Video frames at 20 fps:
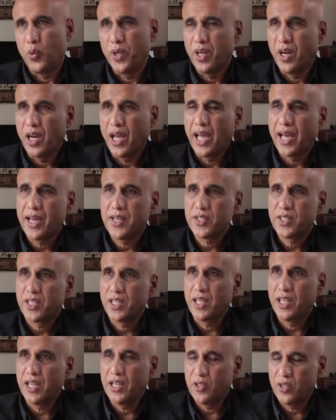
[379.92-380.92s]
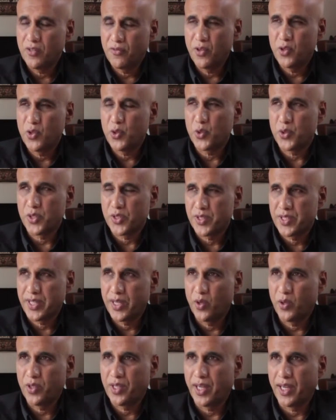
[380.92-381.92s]
we ask individuals to say,
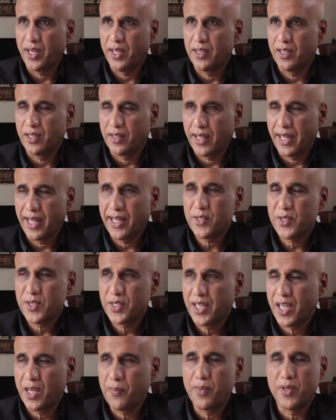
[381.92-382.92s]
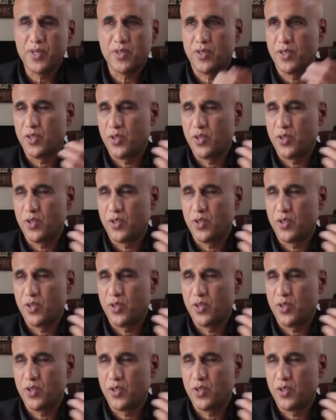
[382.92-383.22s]
okay, the landscape is the